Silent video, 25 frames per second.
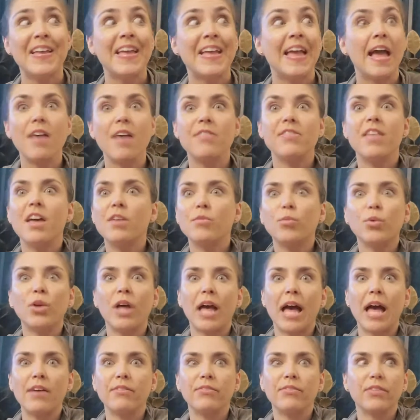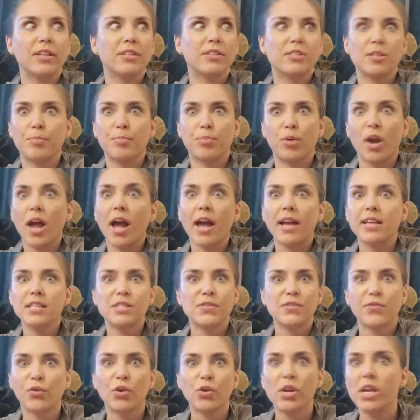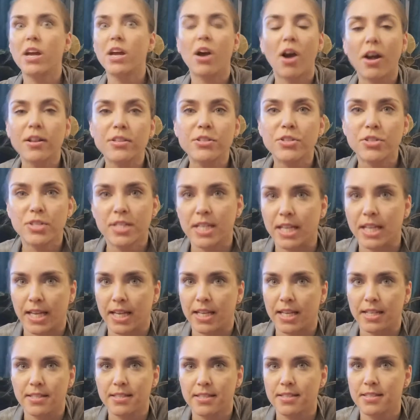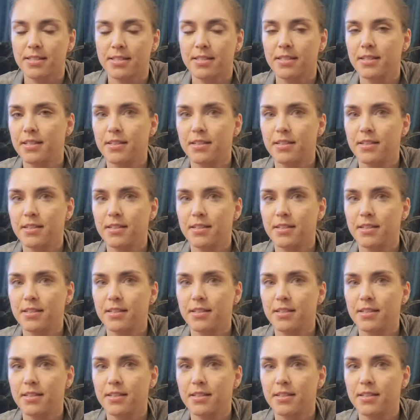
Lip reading: and then we'll have like surprise free concert tickets.